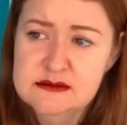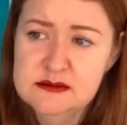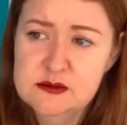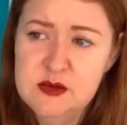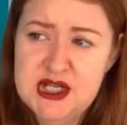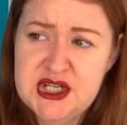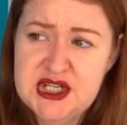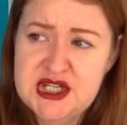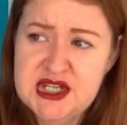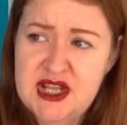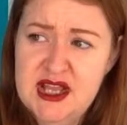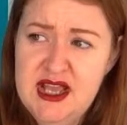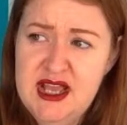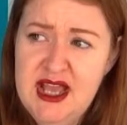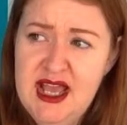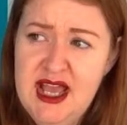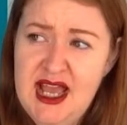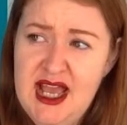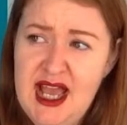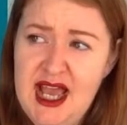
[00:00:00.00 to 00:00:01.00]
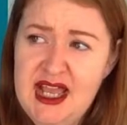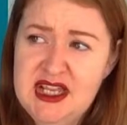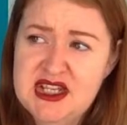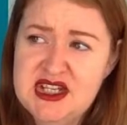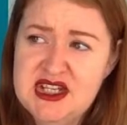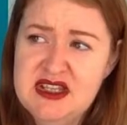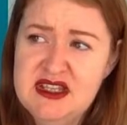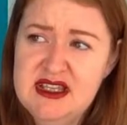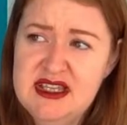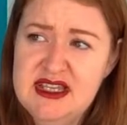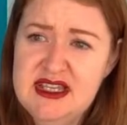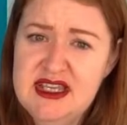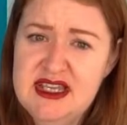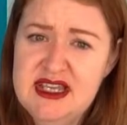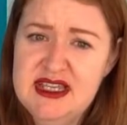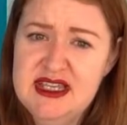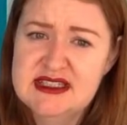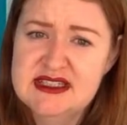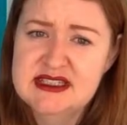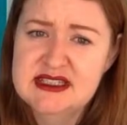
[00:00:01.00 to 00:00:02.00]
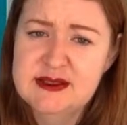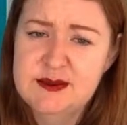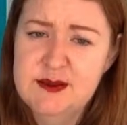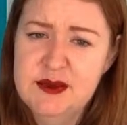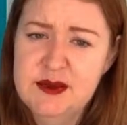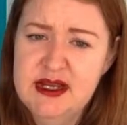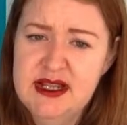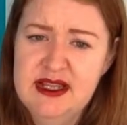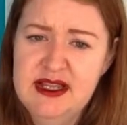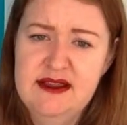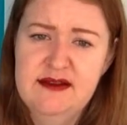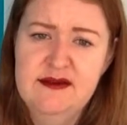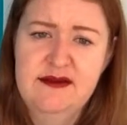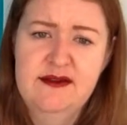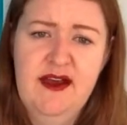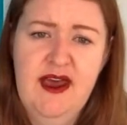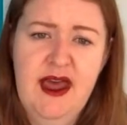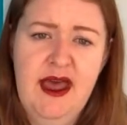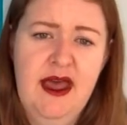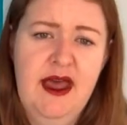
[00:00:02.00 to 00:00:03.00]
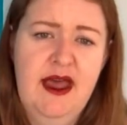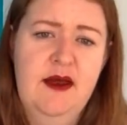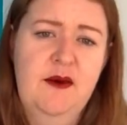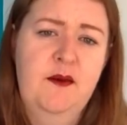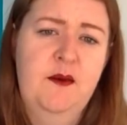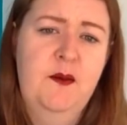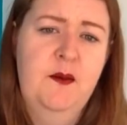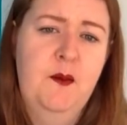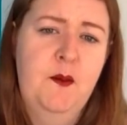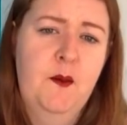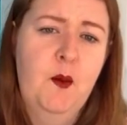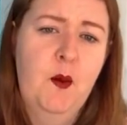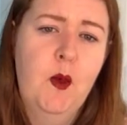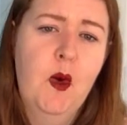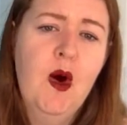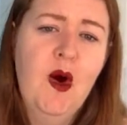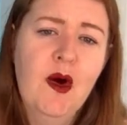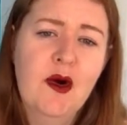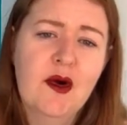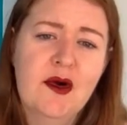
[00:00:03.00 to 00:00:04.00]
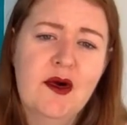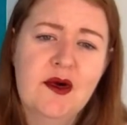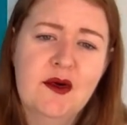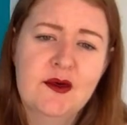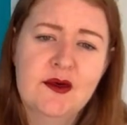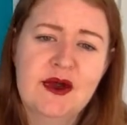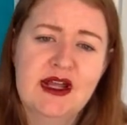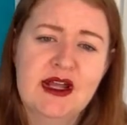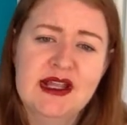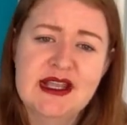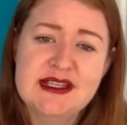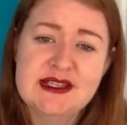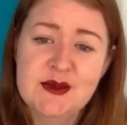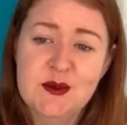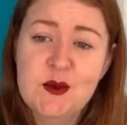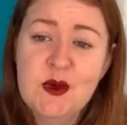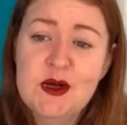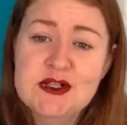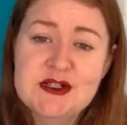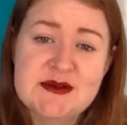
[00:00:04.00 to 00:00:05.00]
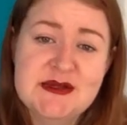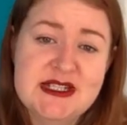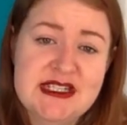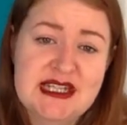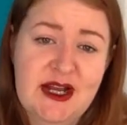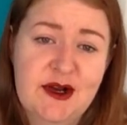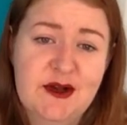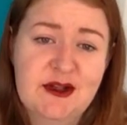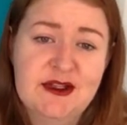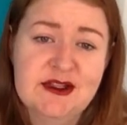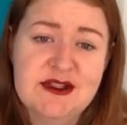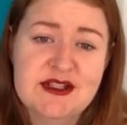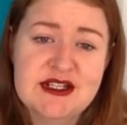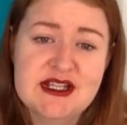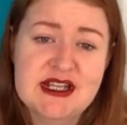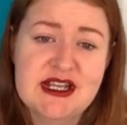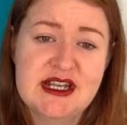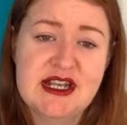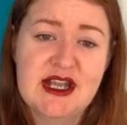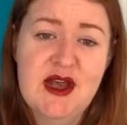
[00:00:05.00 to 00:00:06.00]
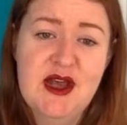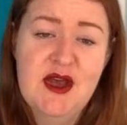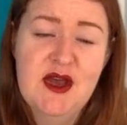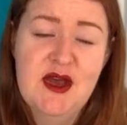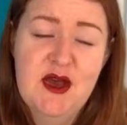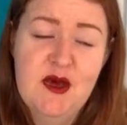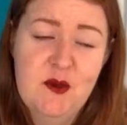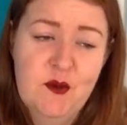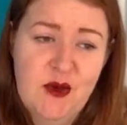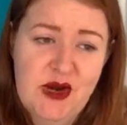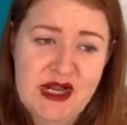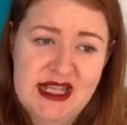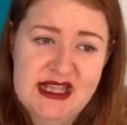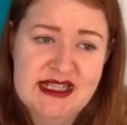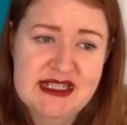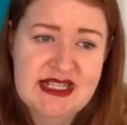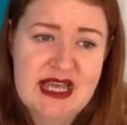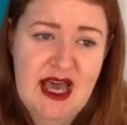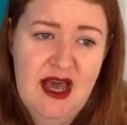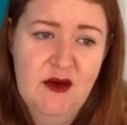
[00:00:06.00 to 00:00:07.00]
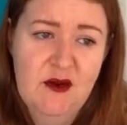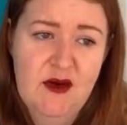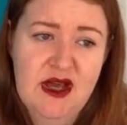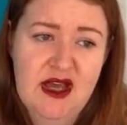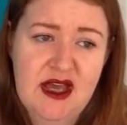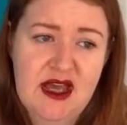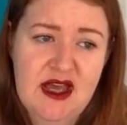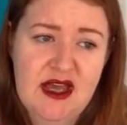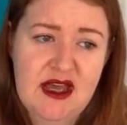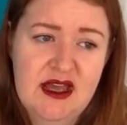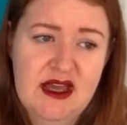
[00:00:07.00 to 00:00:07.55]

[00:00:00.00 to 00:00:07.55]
which actually is a pretty fair walk, really. So walked up to the Tower of London, went in the tower,